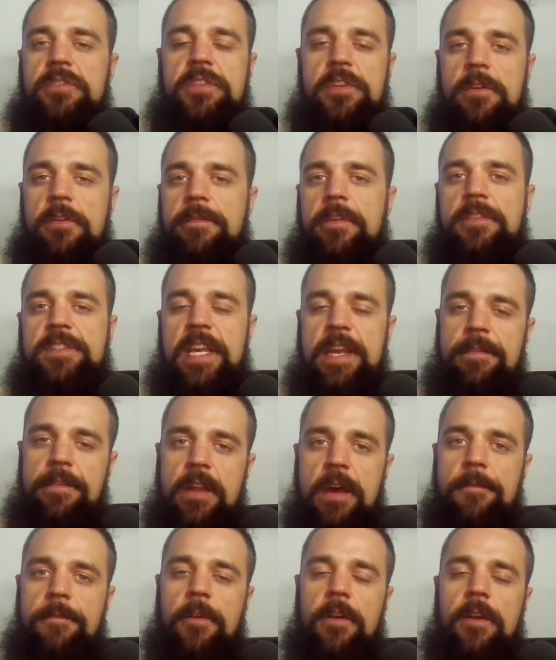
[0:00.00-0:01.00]
So if you're saving
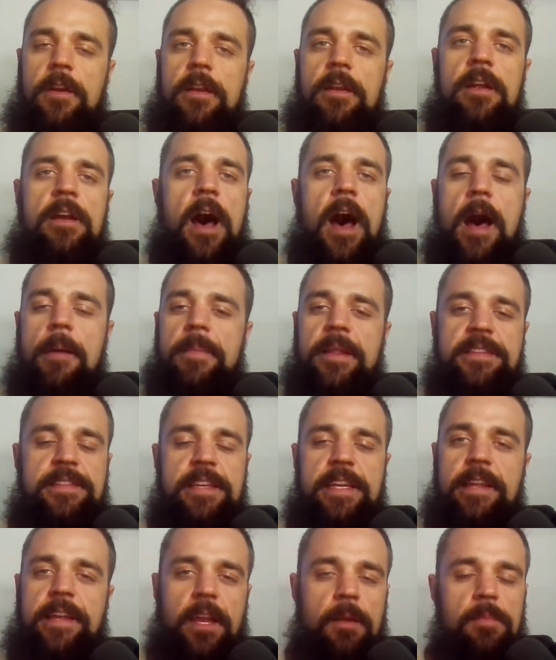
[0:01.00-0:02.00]
up for, let's
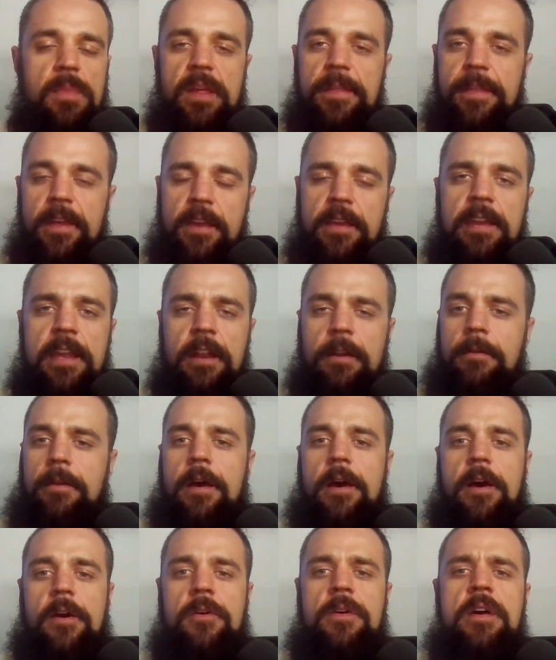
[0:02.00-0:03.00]
say, like a mythic
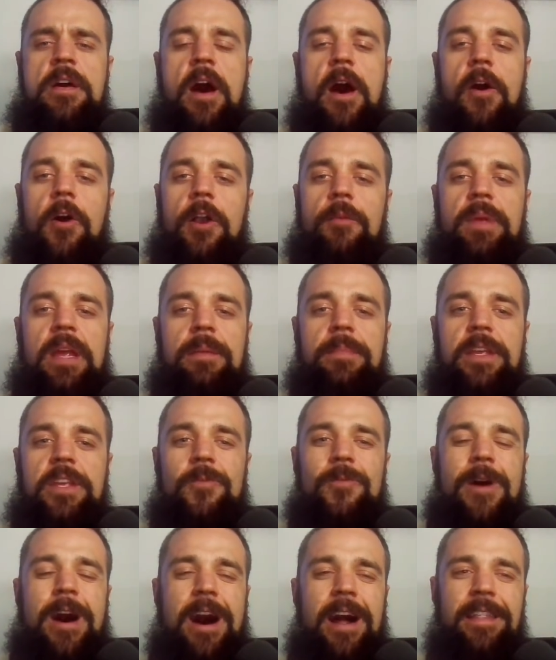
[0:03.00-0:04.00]
hero, or maybe you
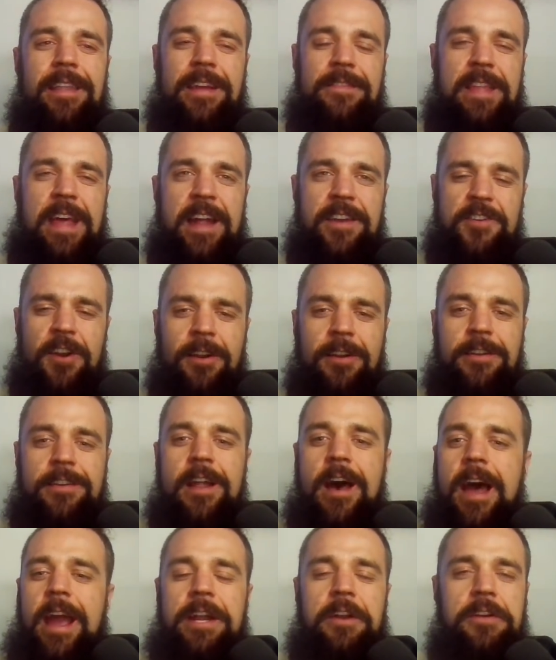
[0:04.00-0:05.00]
want like that Dark
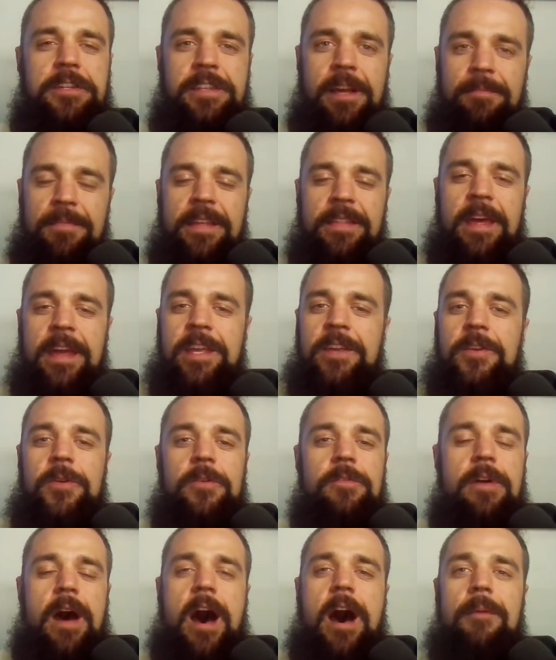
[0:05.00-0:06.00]
Knight or something that
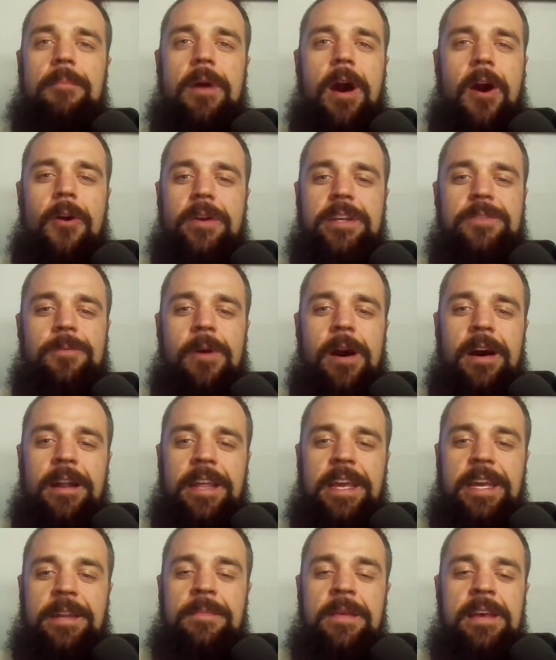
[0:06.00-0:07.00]
you always
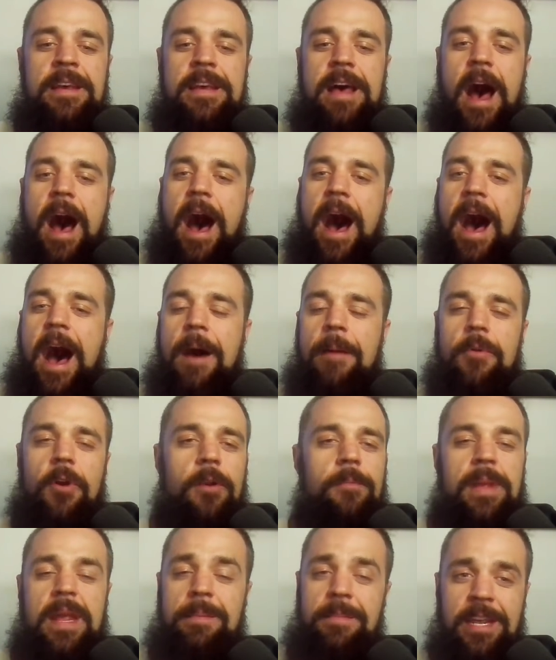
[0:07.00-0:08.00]
wanted, or
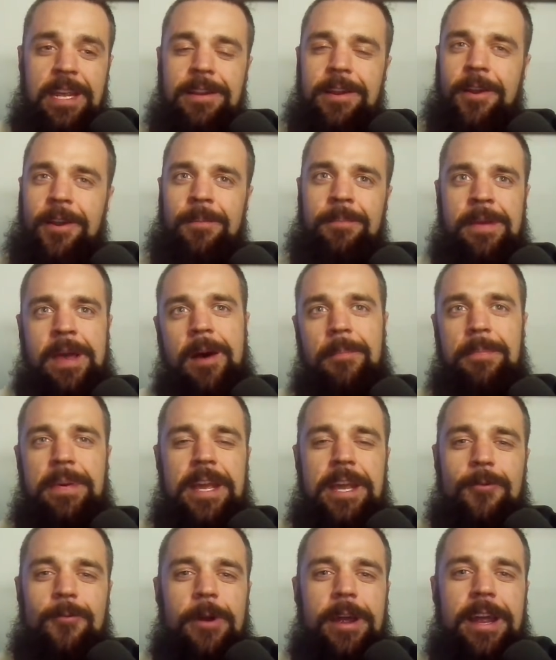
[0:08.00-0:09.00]
maybe you're a
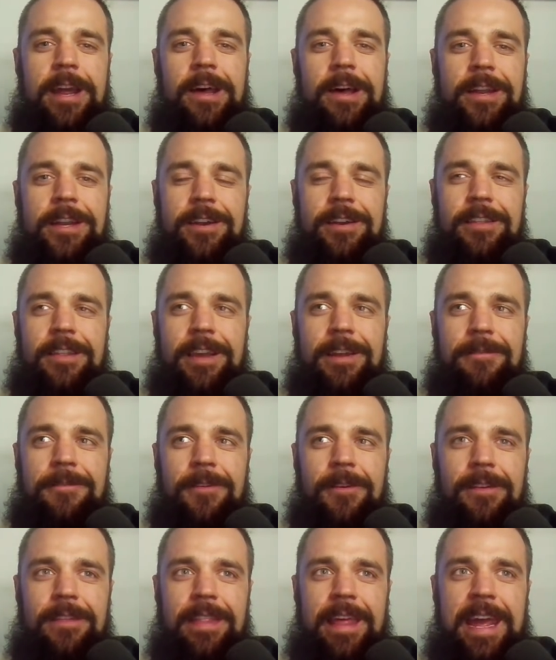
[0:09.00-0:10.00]
big whale and you're looking
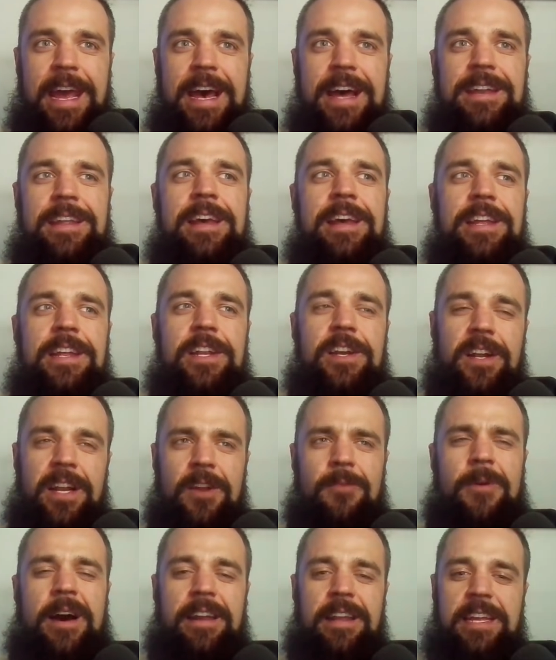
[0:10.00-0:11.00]
for land, you're going
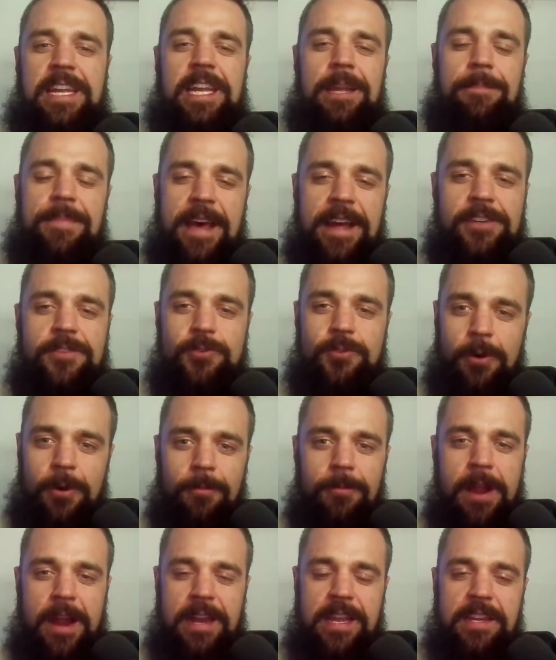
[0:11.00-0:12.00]
to want to keep that Jewel
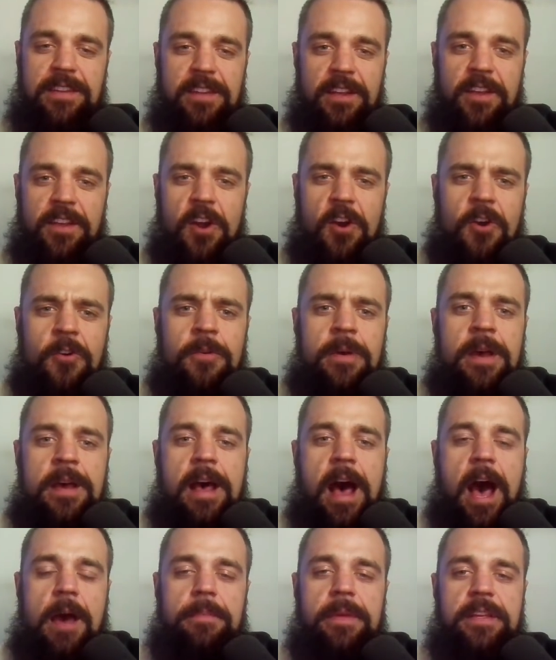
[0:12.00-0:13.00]
ready to go,
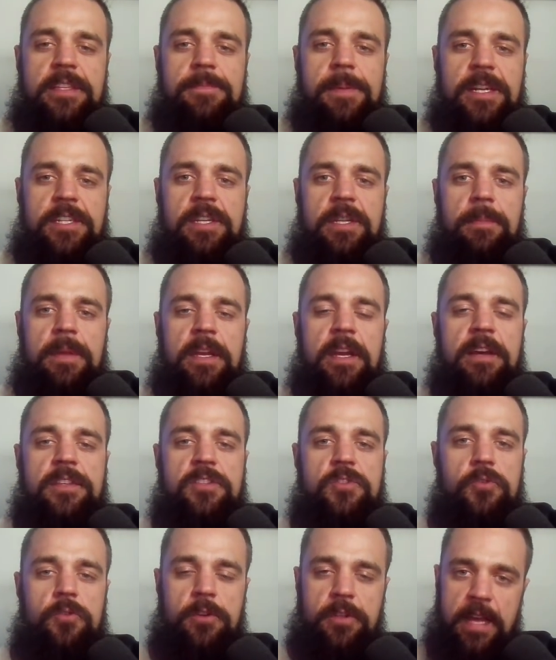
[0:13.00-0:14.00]
especially because
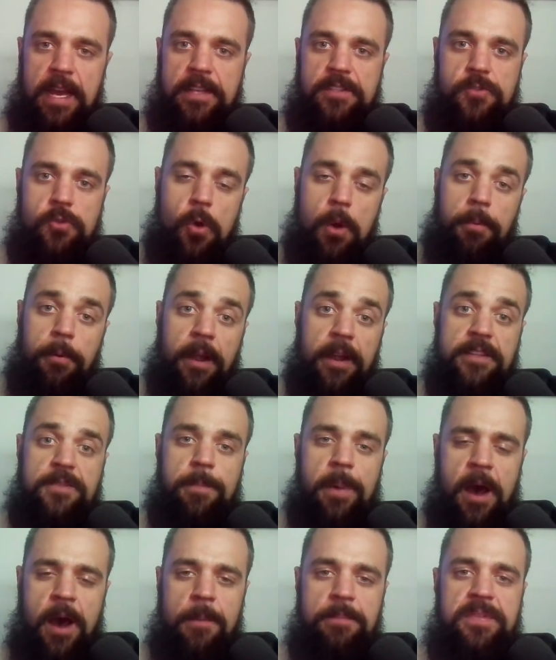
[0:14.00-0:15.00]
as Jewel price
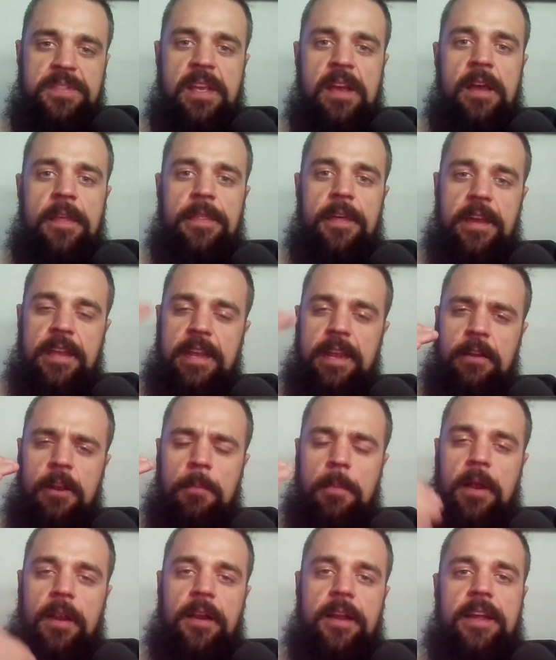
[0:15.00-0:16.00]
pumps, the hero
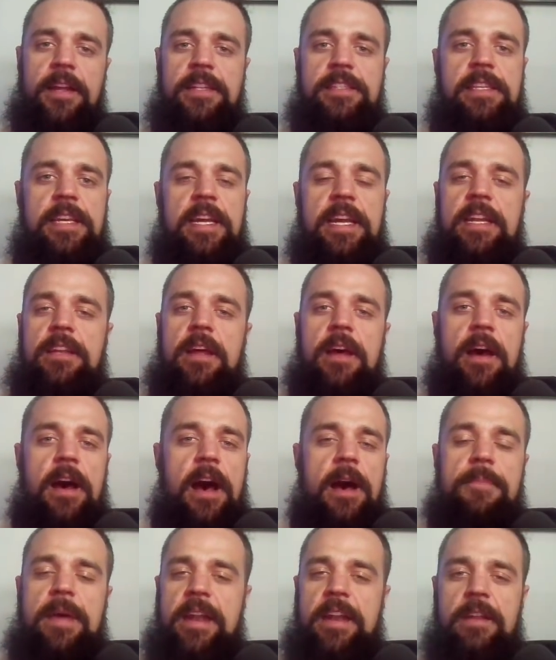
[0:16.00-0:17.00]
markets and
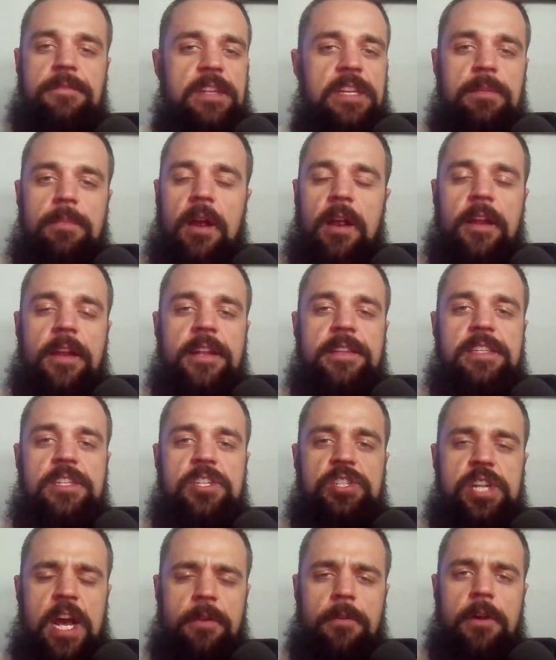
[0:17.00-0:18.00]
NFT markets in
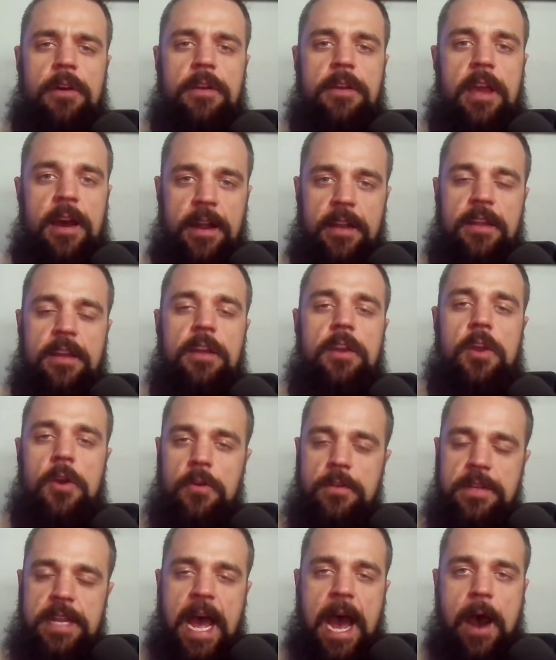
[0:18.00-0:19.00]
general kind of go
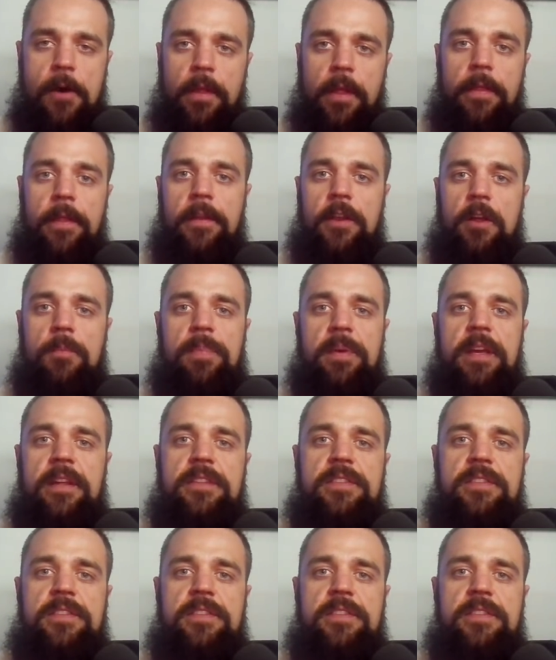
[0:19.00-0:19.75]
down a little bit.